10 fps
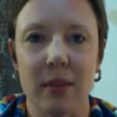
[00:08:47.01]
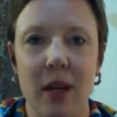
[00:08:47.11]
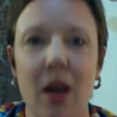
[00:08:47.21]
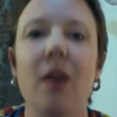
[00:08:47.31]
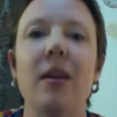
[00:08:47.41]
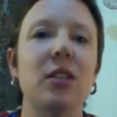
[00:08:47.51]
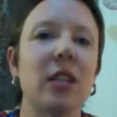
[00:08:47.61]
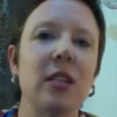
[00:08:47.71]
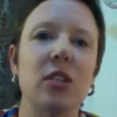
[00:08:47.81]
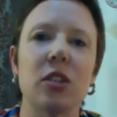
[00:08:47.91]
Oh,
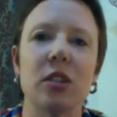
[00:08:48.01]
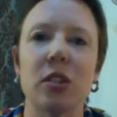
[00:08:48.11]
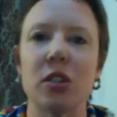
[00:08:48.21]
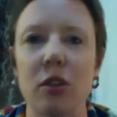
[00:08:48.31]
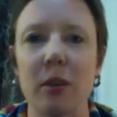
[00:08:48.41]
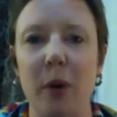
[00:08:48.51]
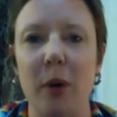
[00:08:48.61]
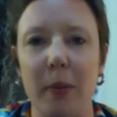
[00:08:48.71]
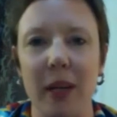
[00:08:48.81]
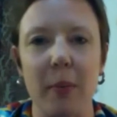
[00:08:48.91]
it's just the story
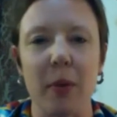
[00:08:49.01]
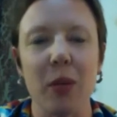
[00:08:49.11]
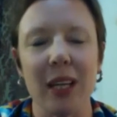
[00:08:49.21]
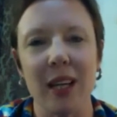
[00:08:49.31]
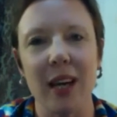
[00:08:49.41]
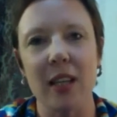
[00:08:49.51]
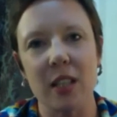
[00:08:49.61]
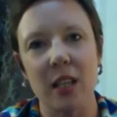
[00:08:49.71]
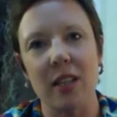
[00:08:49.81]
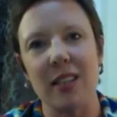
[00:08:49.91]
popping up, and we can kind of
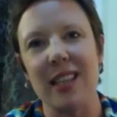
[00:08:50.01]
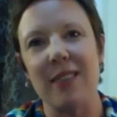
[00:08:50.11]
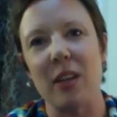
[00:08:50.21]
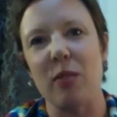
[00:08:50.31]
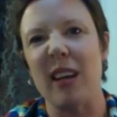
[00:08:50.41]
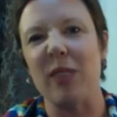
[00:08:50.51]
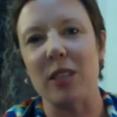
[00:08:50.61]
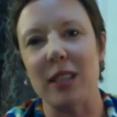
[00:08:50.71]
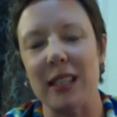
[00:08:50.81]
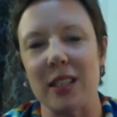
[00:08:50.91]
turn the TV around
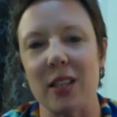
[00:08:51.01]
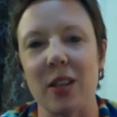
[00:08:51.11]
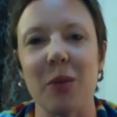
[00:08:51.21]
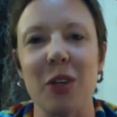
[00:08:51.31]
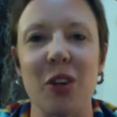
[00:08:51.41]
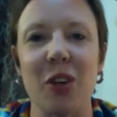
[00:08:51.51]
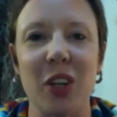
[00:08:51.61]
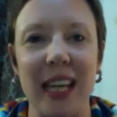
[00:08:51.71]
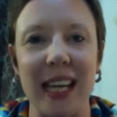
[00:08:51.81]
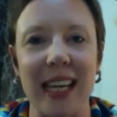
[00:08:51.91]
at least so that we're not
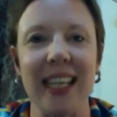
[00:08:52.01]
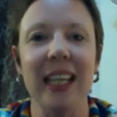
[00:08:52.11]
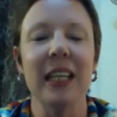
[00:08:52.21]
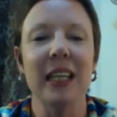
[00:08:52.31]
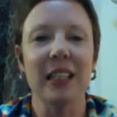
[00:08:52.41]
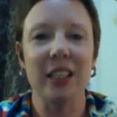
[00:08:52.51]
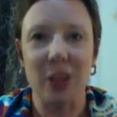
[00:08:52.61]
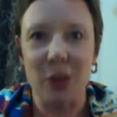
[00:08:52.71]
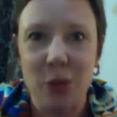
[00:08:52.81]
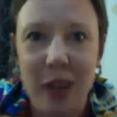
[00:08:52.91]
looking, you
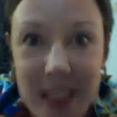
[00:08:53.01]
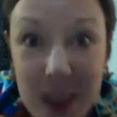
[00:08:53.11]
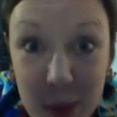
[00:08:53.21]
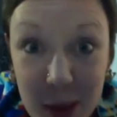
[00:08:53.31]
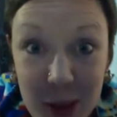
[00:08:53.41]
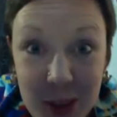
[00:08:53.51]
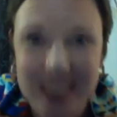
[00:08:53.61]
know, right up close.